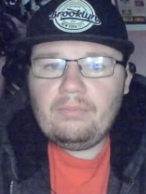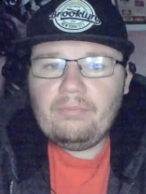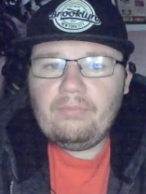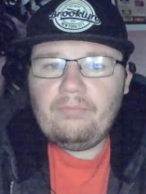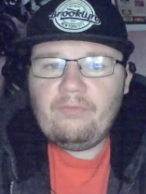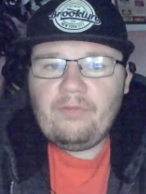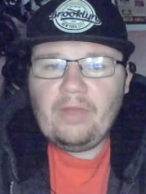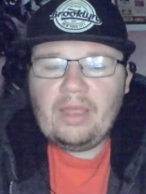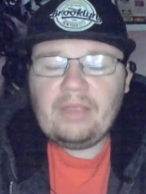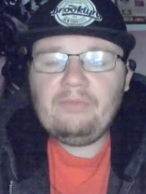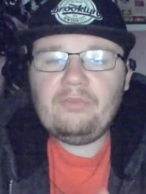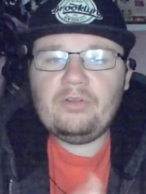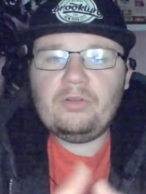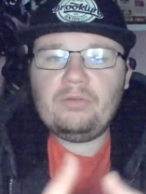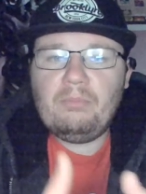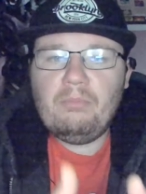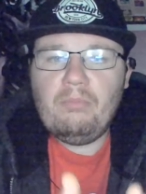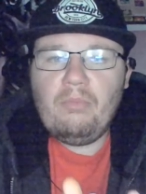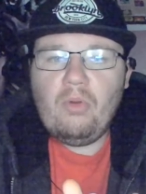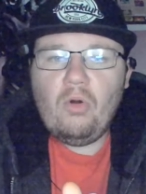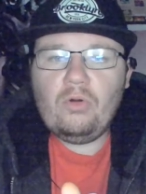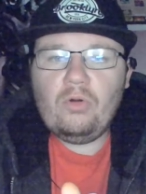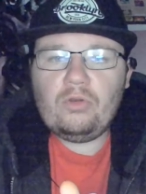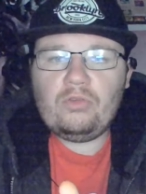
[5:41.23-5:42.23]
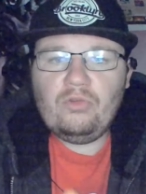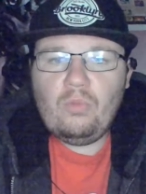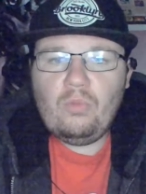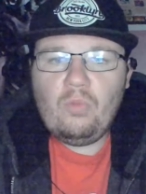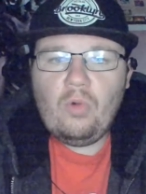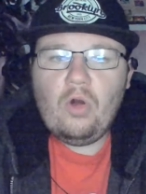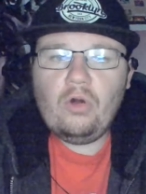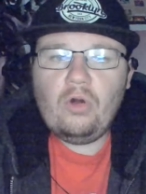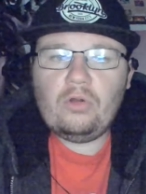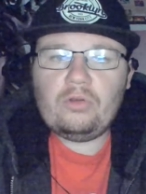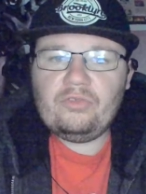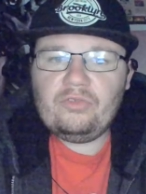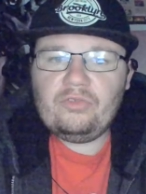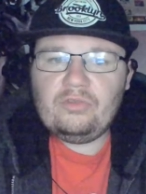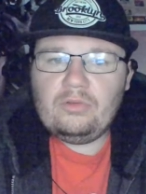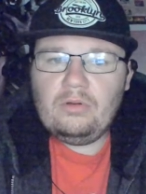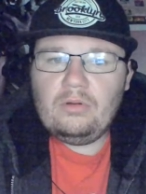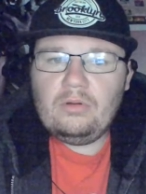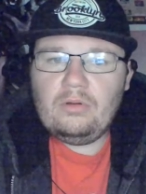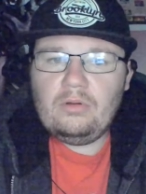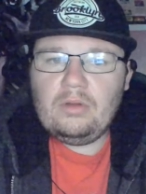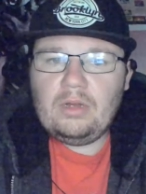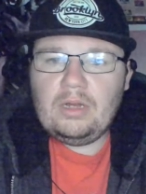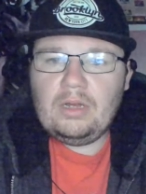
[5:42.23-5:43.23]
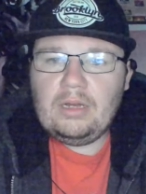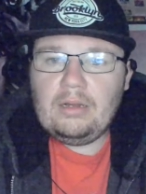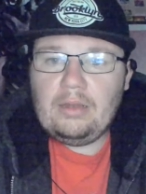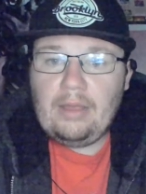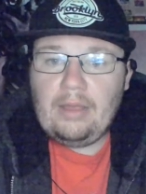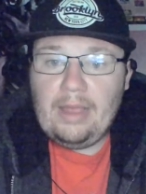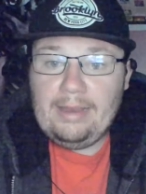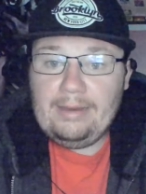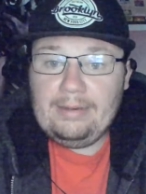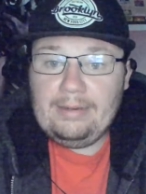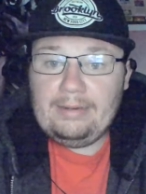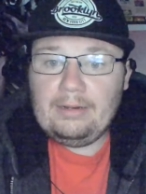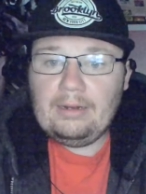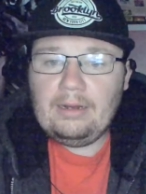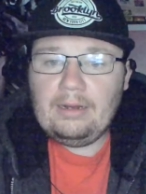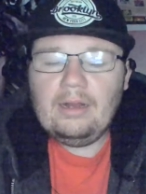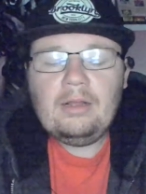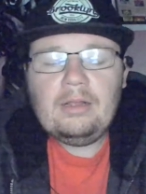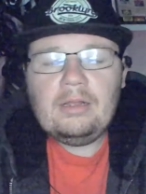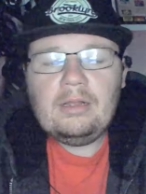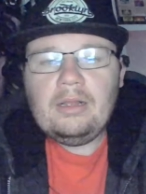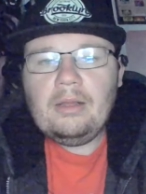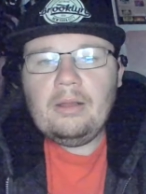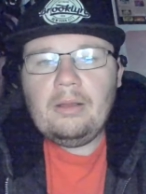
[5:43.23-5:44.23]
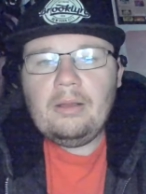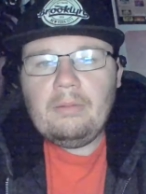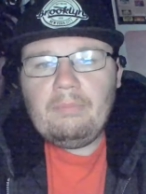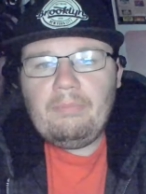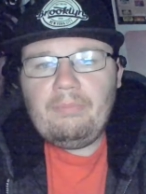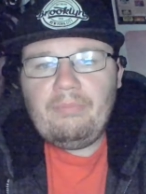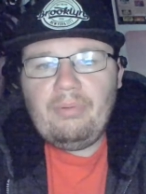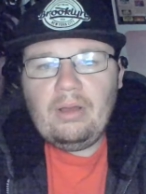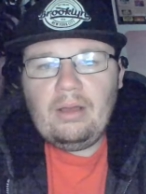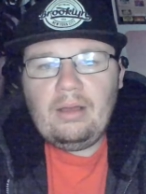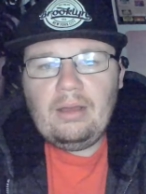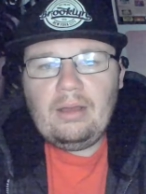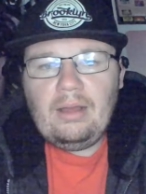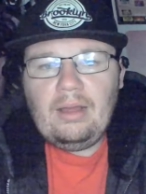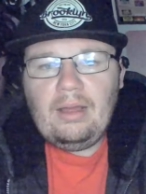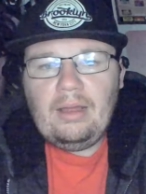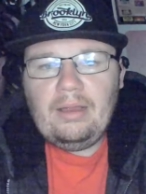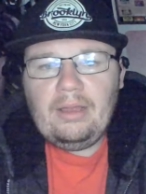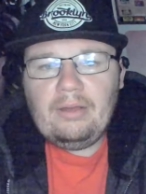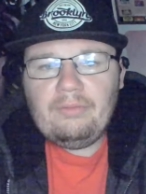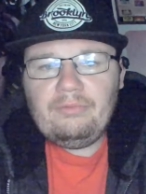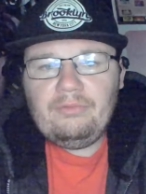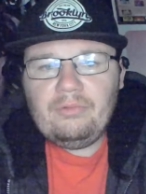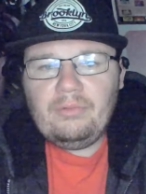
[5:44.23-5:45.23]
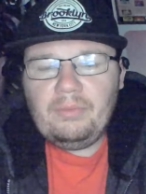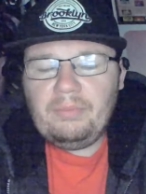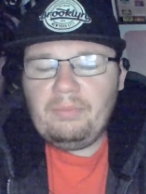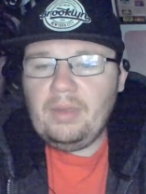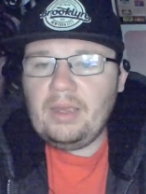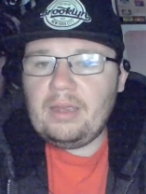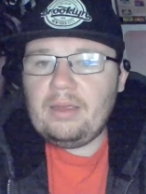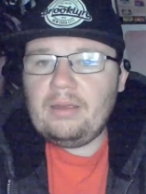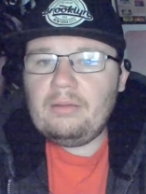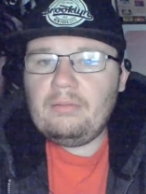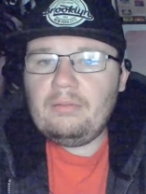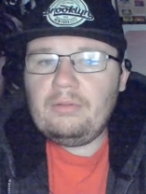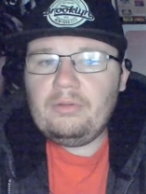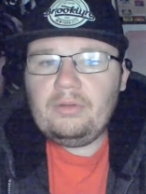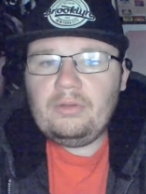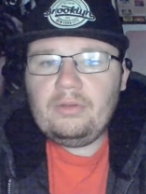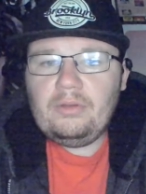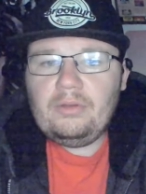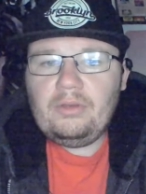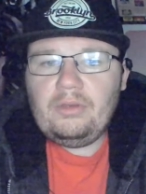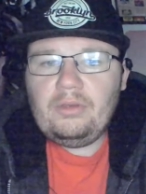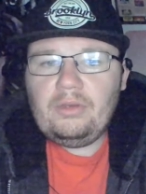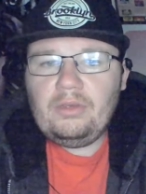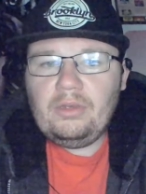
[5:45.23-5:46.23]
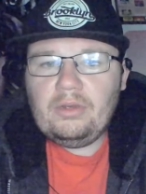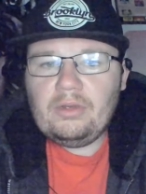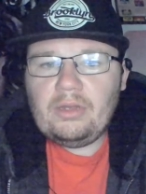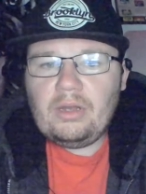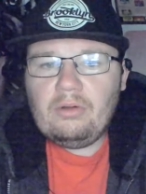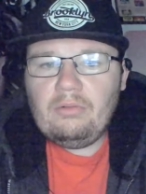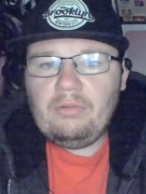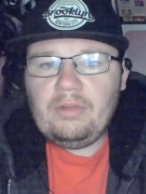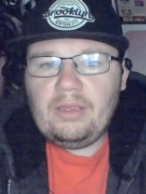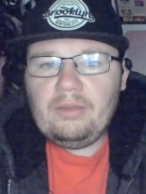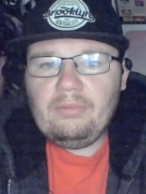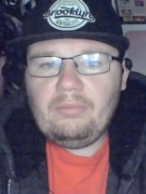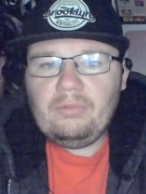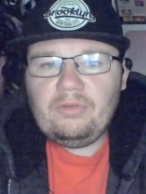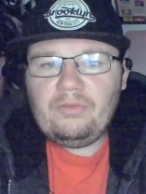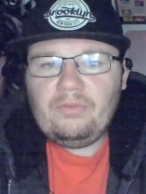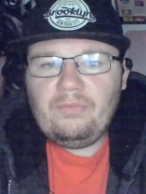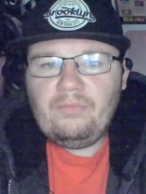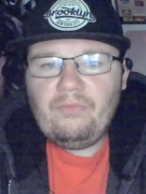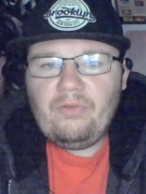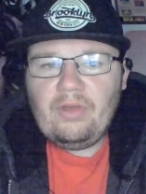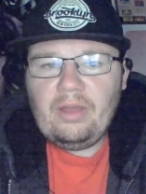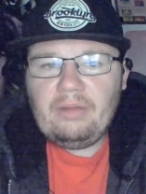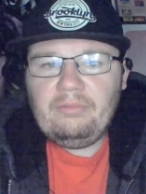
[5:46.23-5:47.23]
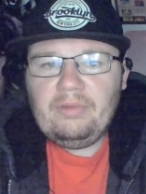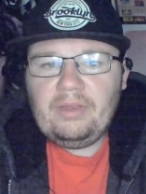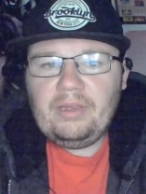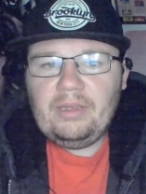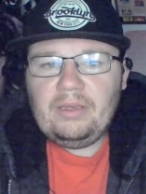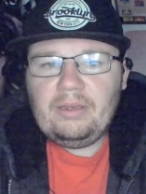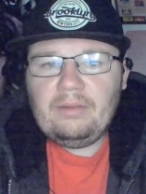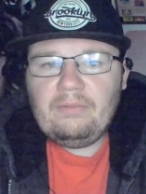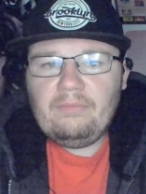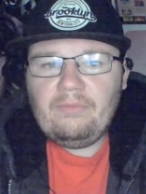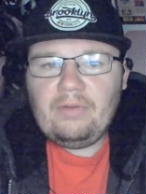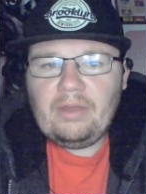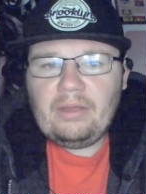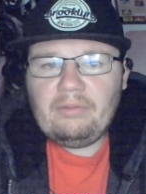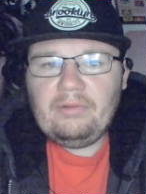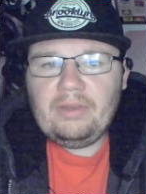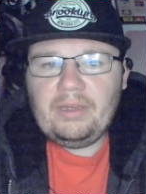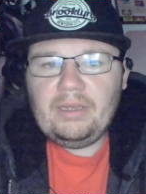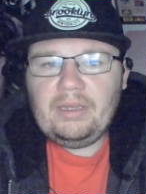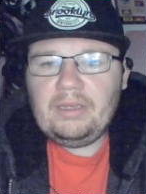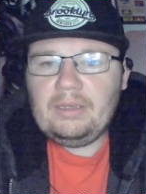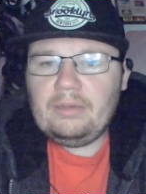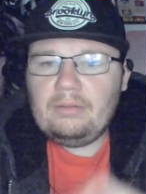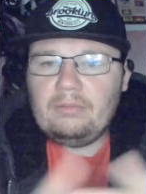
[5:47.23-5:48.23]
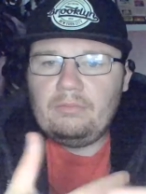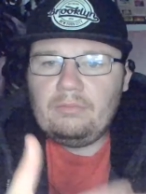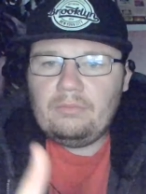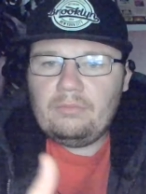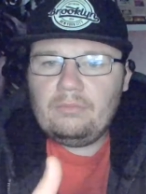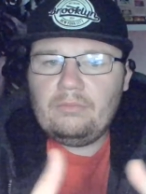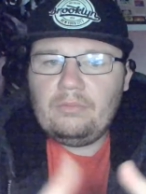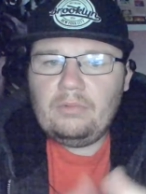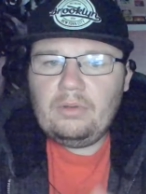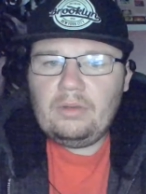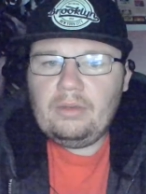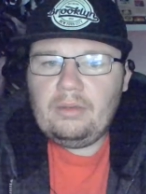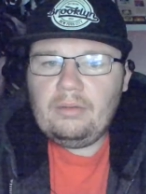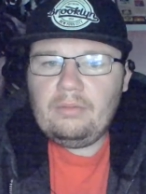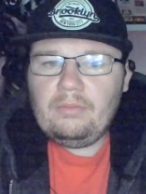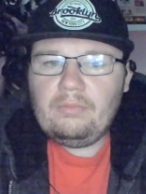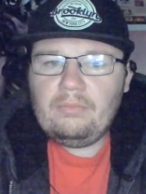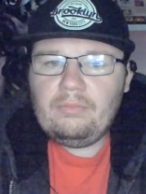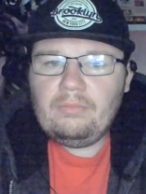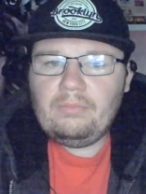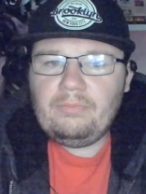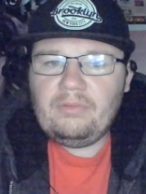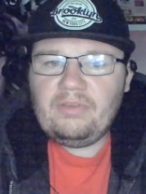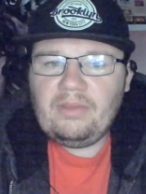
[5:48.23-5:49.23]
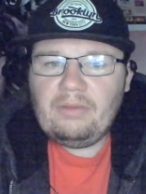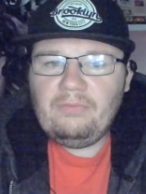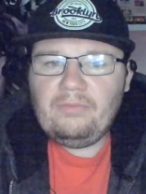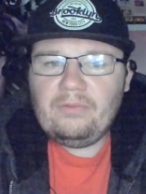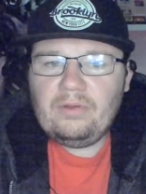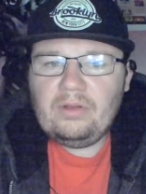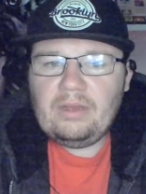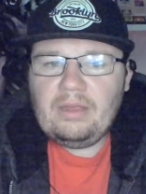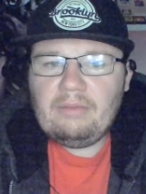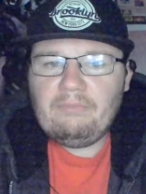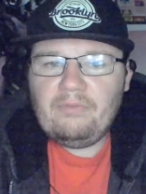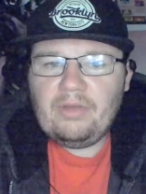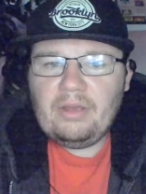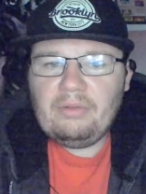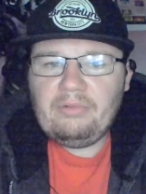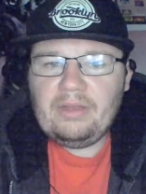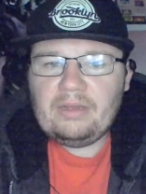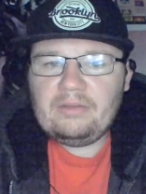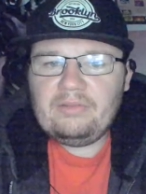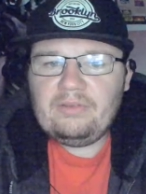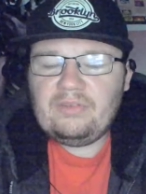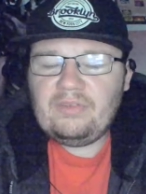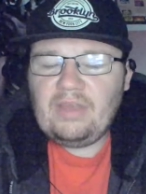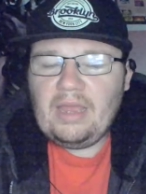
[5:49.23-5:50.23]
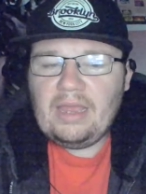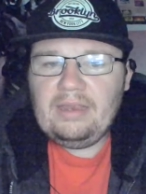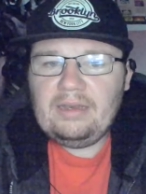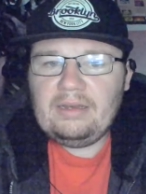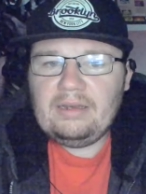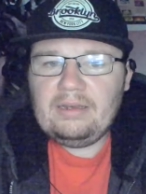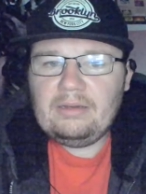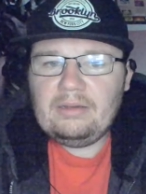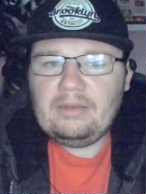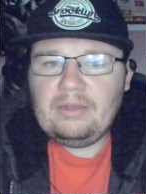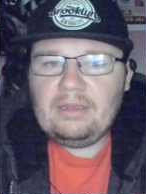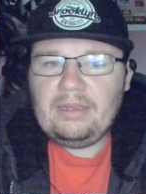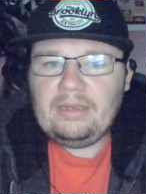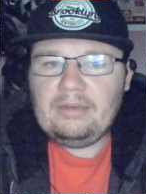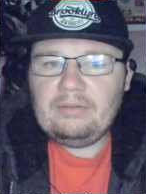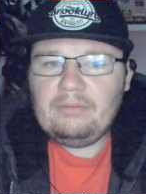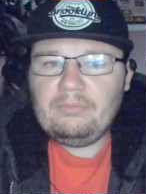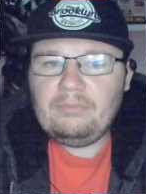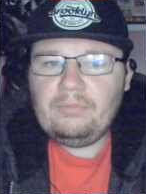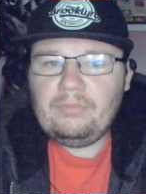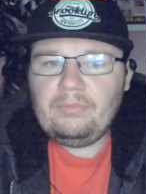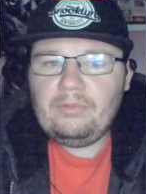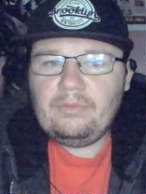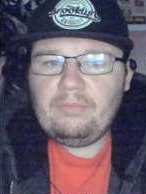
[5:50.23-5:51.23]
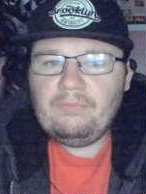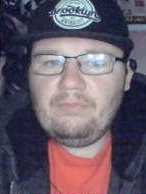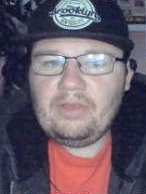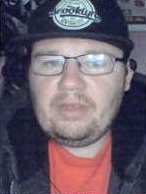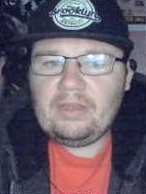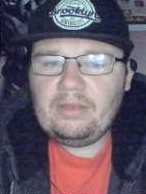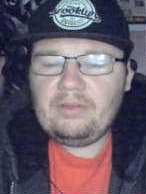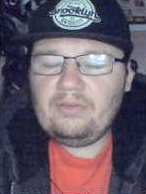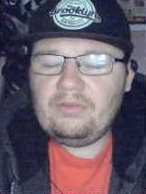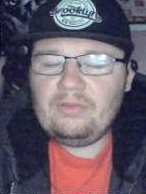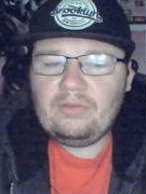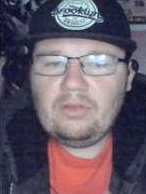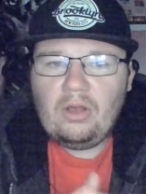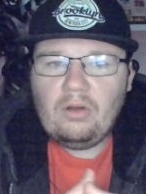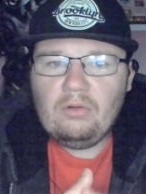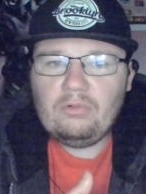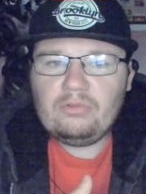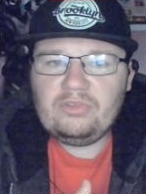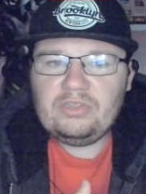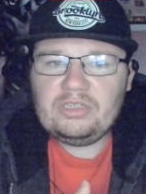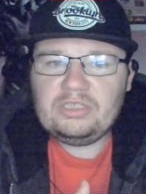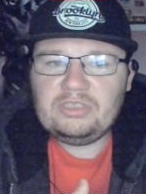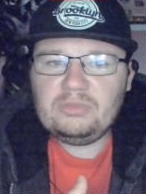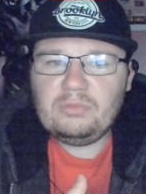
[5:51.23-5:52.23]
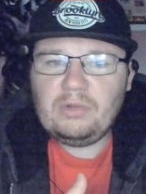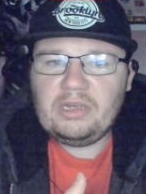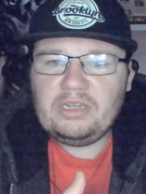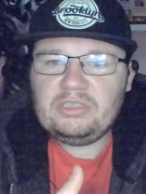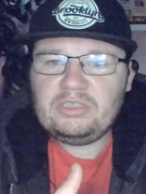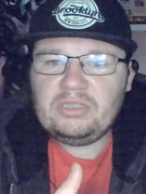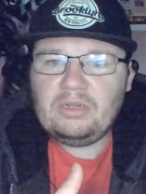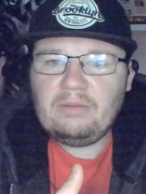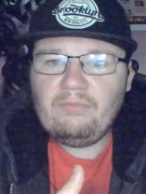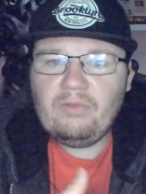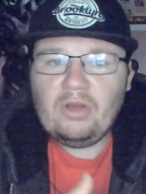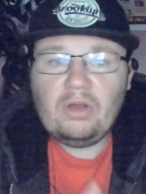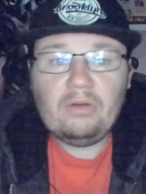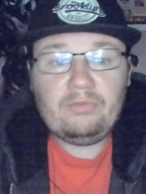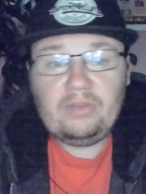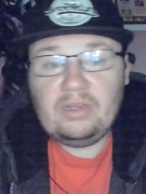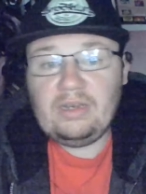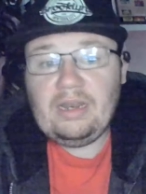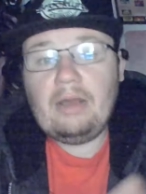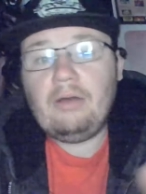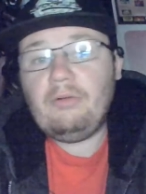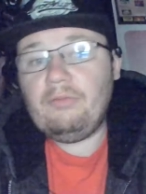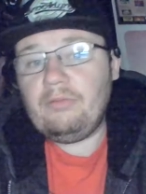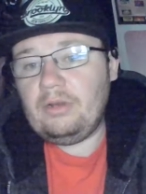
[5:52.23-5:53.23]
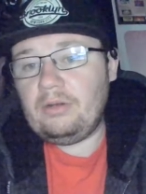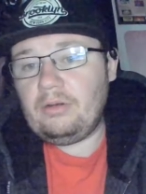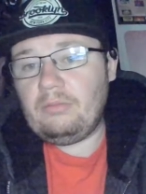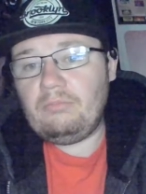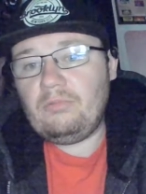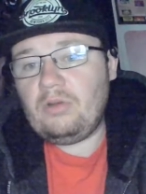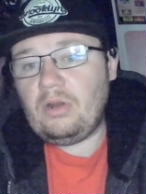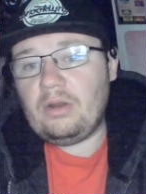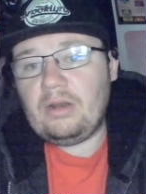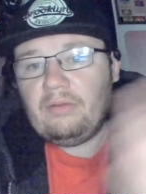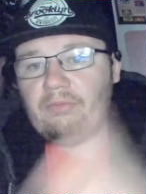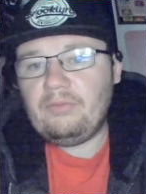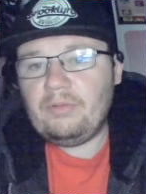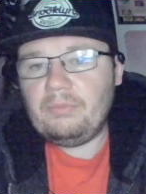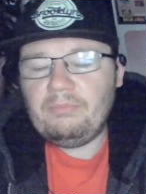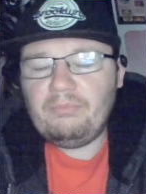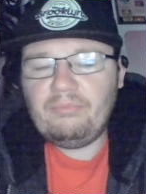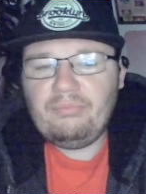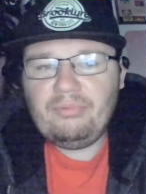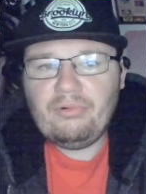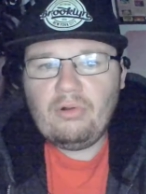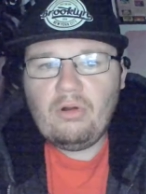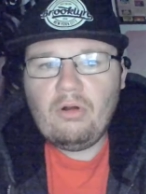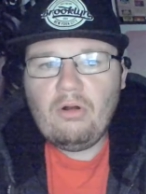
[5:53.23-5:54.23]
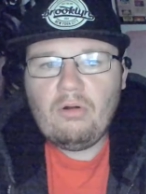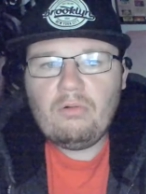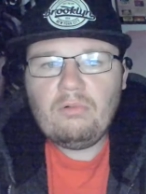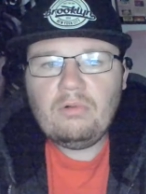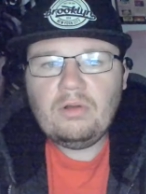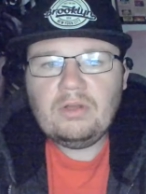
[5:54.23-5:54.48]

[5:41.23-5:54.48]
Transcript: favoured more towards Hager. But I have to admit, you know, it was very, very different and very entertaining in this whole situation involved. And now we don't have a brawl